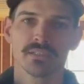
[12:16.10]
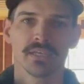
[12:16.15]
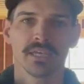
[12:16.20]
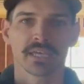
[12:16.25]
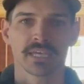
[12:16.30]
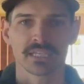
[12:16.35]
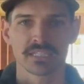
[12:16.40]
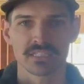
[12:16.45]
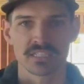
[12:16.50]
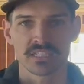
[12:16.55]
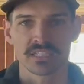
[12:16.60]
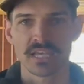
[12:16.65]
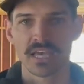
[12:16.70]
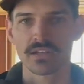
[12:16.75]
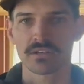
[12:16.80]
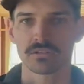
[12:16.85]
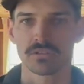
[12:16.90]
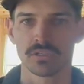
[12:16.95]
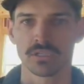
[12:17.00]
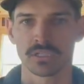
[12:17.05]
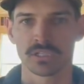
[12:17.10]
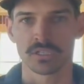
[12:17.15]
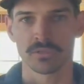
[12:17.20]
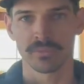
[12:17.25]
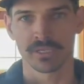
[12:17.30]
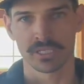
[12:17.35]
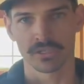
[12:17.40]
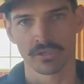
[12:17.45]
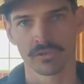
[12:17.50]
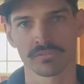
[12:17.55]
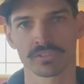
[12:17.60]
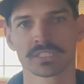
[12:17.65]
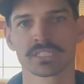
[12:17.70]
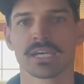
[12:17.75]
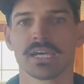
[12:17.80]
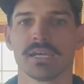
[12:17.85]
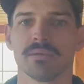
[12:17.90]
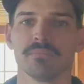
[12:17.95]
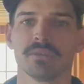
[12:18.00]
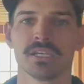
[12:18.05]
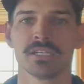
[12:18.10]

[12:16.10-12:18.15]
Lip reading: it can settle a little bit over time,